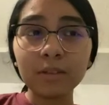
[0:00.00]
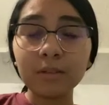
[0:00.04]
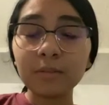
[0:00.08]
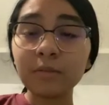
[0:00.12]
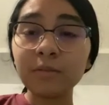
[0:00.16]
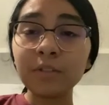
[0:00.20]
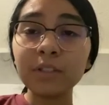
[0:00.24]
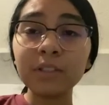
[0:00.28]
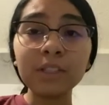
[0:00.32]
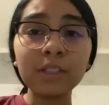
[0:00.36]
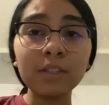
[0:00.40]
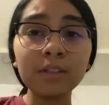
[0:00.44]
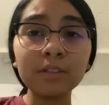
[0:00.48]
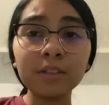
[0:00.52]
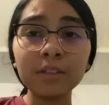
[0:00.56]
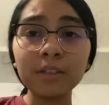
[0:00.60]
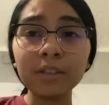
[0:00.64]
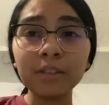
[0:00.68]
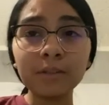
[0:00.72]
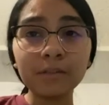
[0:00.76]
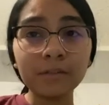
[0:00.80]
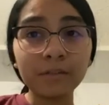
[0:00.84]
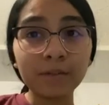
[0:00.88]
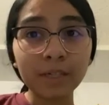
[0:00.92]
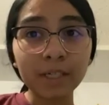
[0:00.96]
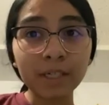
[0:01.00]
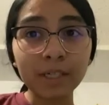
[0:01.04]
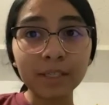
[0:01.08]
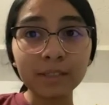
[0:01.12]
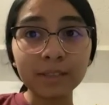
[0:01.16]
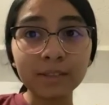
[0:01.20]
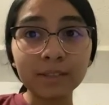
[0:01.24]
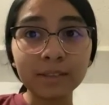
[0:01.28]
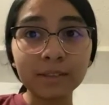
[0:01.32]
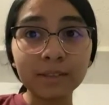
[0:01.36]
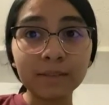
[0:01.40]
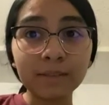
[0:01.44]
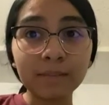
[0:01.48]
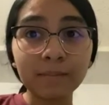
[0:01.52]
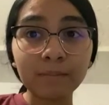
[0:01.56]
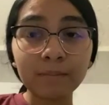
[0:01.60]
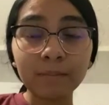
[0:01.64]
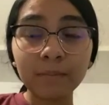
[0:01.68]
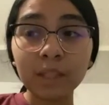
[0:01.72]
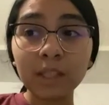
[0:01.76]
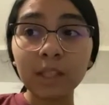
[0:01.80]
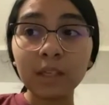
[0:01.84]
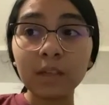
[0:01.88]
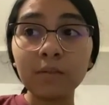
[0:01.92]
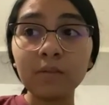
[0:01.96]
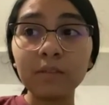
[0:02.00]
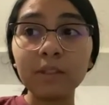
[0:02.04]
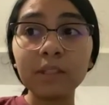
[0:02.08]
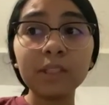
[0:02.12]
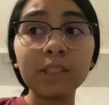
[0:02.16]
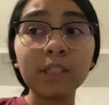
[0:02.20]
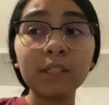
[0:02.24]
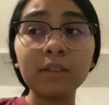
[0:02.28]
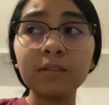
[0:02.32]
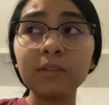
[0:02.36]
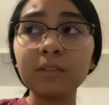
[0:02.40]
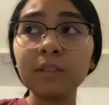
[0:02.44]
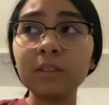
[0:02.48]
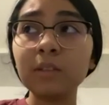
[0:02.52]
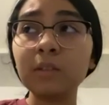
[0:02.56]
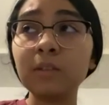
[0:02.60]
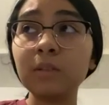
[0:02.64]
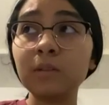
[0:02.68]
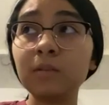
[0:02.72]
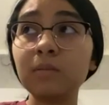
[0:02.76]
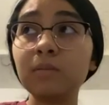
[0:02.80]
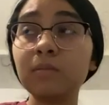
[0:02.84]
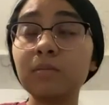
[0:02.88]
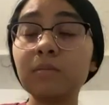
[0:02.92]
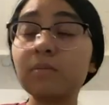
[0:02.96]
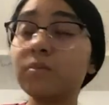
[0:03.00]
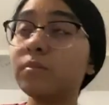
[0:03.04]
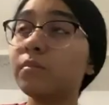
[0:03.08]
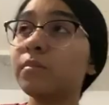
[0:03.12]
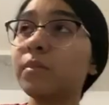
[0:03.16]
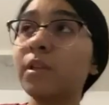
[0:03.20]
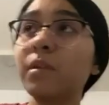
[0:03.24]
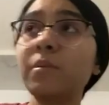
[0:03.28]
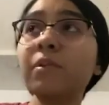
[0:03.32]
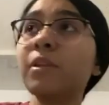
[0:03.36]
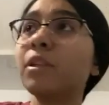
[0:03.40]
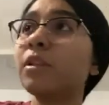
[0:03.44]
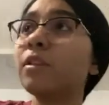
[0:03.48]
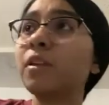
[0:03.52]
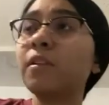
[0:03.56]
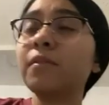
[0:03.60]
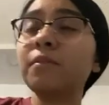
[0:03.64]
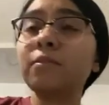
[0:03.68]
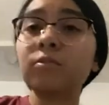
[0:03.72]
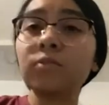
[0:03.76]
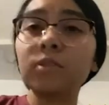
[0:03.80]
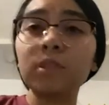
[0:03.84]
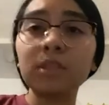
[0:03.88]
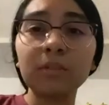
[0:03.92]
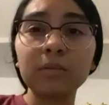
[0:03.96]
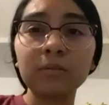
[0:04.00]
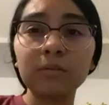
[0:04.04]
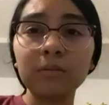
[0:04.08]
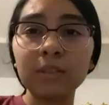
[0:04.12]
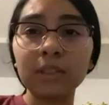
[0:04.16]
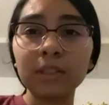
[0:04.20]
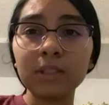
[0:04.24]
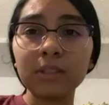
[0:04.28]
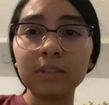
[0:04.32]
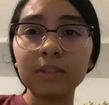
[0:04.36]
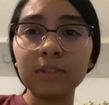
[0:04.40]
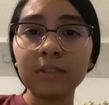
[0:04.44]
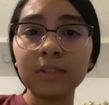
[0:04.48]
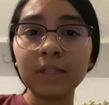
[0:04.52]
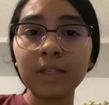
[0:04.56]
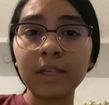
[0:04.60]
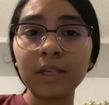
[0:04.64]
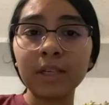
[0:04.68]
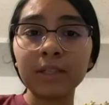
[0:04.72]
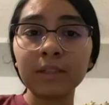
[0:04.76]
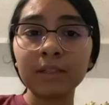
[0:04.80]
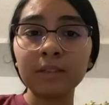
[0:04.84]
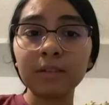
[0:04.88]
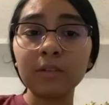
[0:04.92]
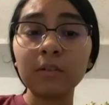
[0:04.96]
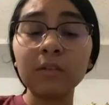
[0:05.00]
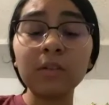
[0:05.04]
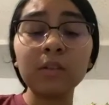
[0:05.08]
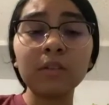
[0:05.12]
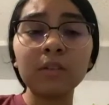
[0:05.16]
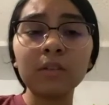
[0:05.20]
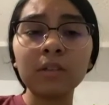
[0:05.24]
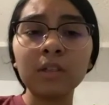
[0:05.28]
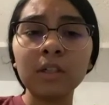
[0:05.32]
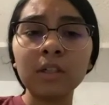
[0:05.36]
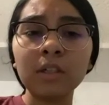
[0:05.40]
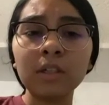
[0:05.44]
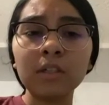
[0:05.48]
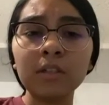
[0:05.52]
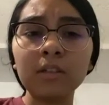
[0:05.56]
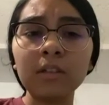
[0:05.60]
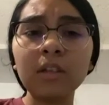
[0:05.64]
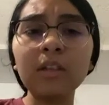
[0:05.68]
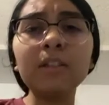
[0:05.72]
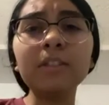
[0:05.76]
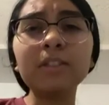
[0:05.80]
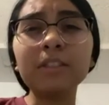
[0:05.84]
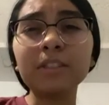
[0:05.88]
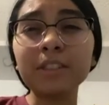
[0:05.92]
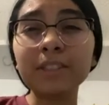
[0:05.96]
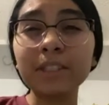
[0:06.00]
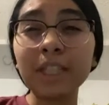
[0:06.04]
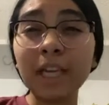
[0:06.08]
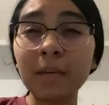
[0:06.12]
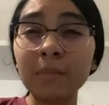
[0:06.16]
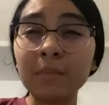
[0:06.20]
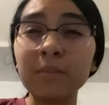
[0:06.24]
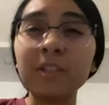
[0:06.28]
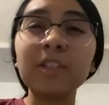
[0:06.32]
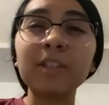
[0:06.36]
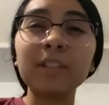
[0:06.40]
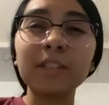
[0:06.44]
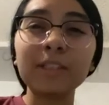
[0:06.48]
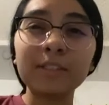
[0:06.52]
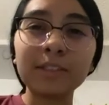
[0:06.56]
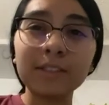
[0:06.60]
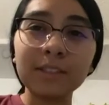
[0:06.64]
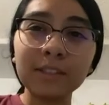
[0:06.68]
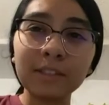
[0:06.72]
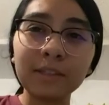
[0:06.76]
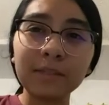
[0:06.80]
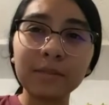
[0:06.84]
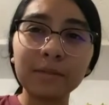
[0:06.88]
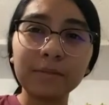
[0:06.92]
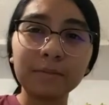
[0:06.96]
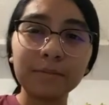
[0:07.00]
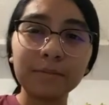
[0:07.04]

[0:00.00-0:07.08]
Reach out to your friends. Reach out to maybe a loved one who will understand, or not understand, but listen.